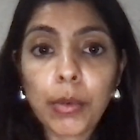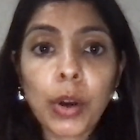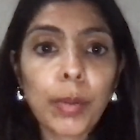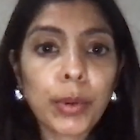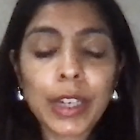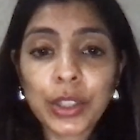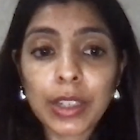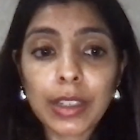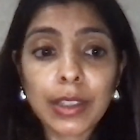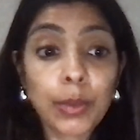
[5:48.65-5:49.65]

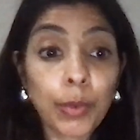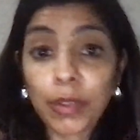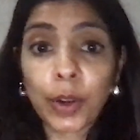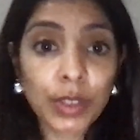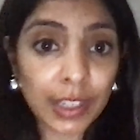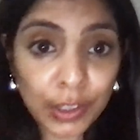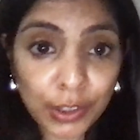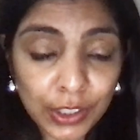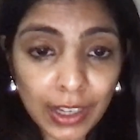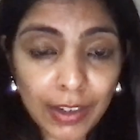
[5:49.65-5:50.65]
corporations, with folks like
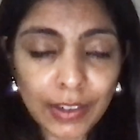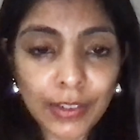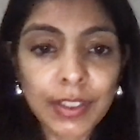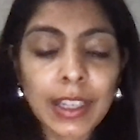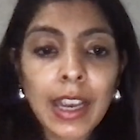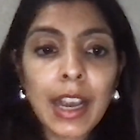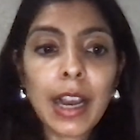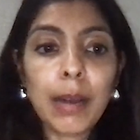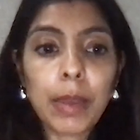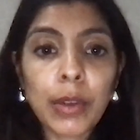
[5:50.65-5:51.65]
yourselves,
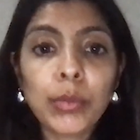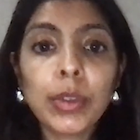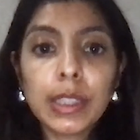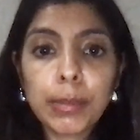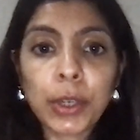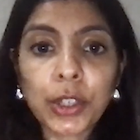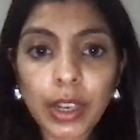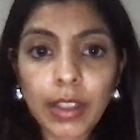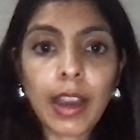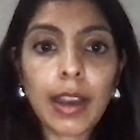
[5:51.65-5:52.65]
and really
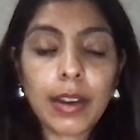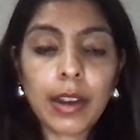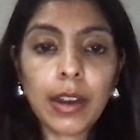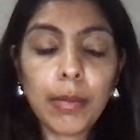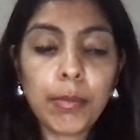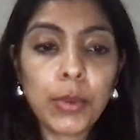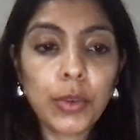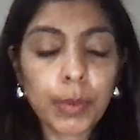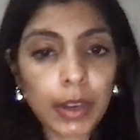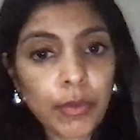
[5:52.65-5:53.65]
pushing that
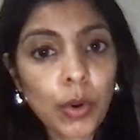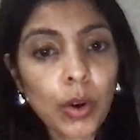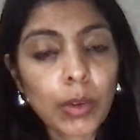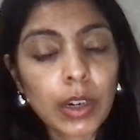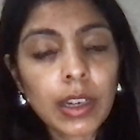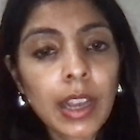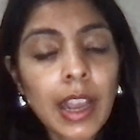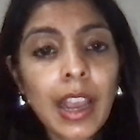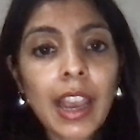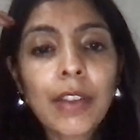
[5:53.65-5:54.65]
movement forward.
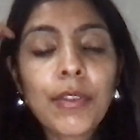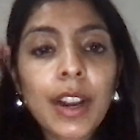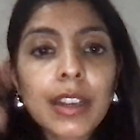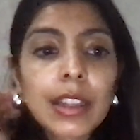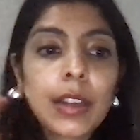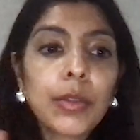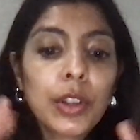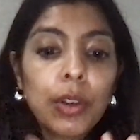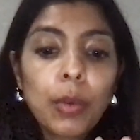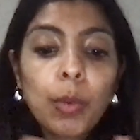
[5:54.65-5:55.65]
And finally,
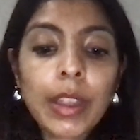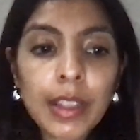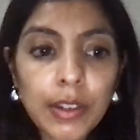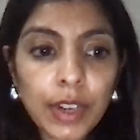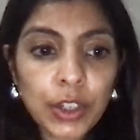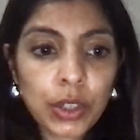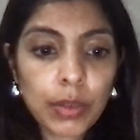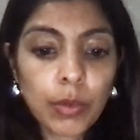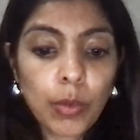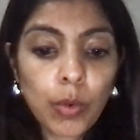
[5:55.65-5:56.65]
with
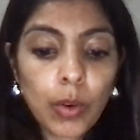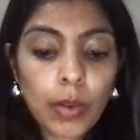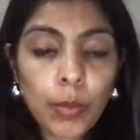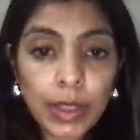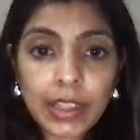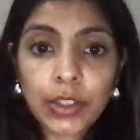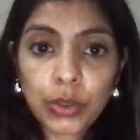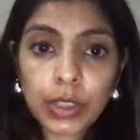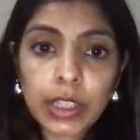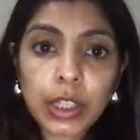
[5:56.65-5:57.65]
innovation, with these
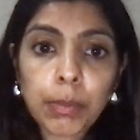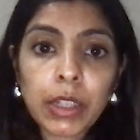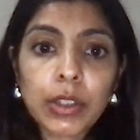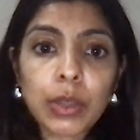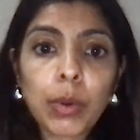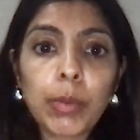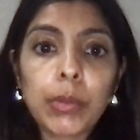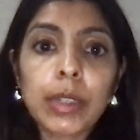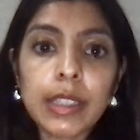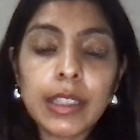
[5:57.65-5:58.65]
strategic pillars, what we
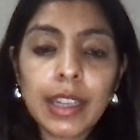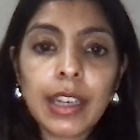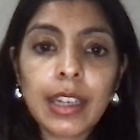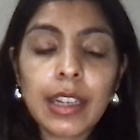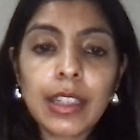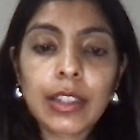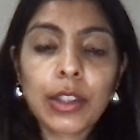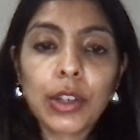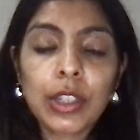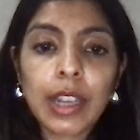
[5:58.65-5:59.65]
really did is
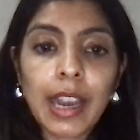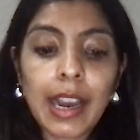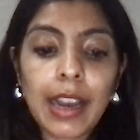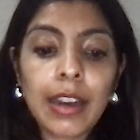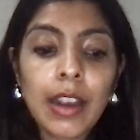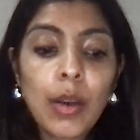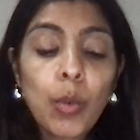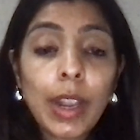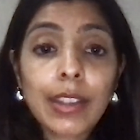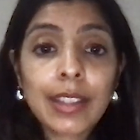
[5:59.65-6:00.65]
looked at
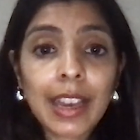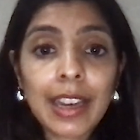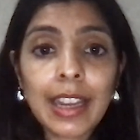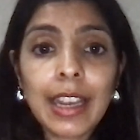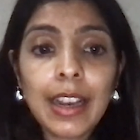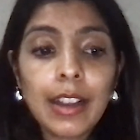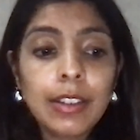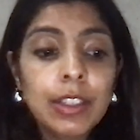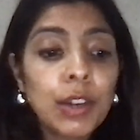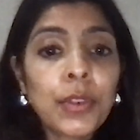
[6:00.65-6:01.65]
ways that
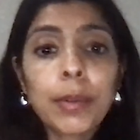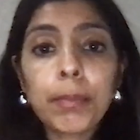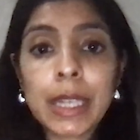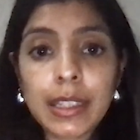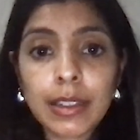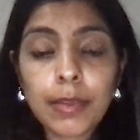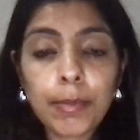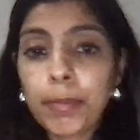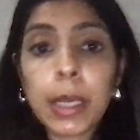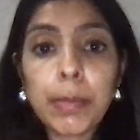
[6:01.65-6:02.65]
different
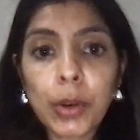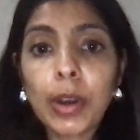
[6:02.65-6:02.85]
people